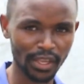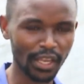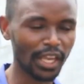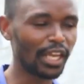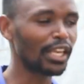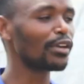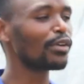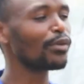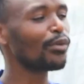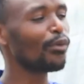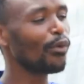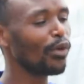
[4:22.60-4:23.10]

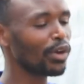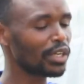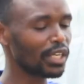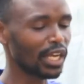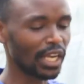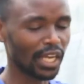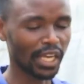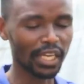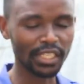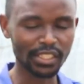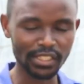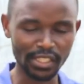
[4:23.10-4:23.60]
and water
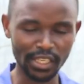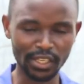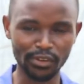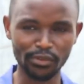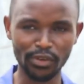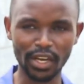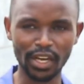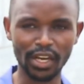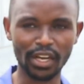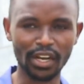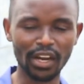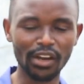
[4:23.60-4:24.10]
gets in
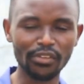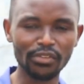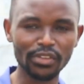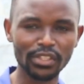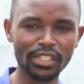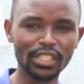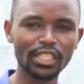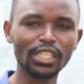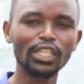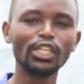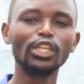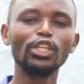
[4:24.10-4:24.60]
via
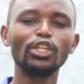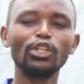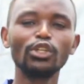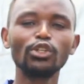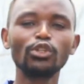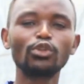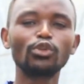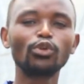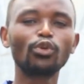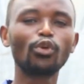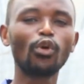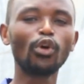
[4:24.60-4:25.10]
gravity
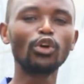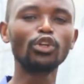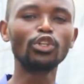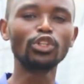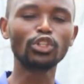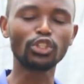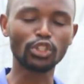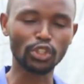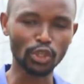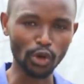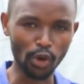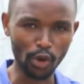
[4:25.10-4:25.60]
to
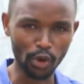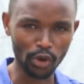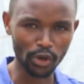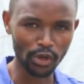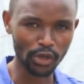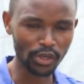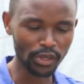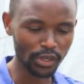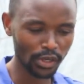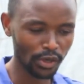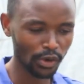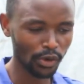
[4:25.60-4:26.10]

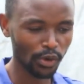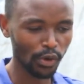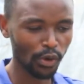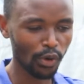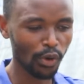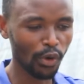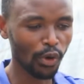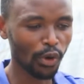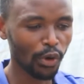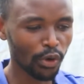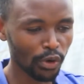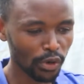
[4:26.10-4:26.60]
control
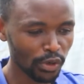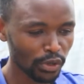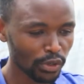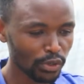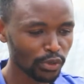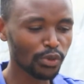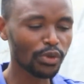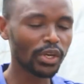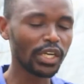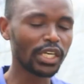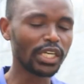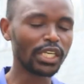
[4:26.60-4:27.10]
or
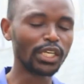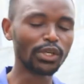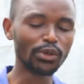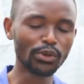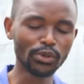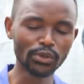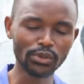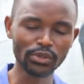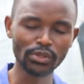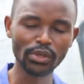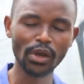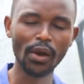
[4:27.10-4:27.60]
to
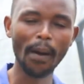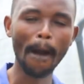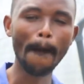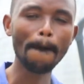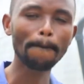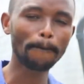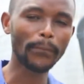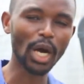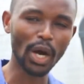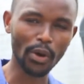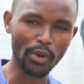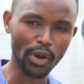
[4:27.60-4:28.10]
reduce
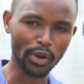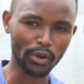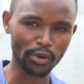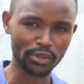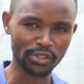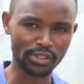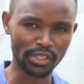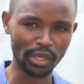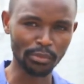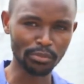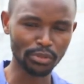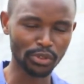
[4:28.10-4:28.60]
power
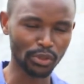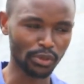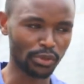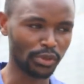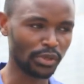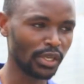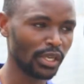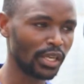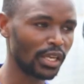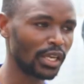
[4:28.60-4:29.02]
consumption.